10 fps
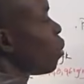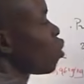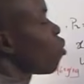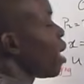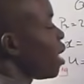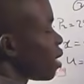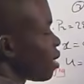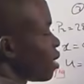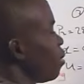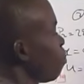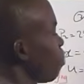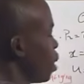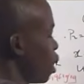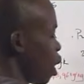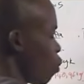with superheated steam, but
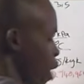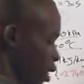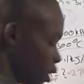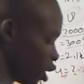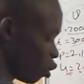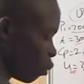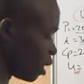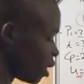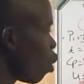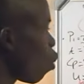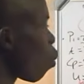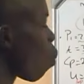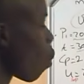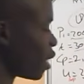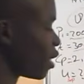now we are dealing with wet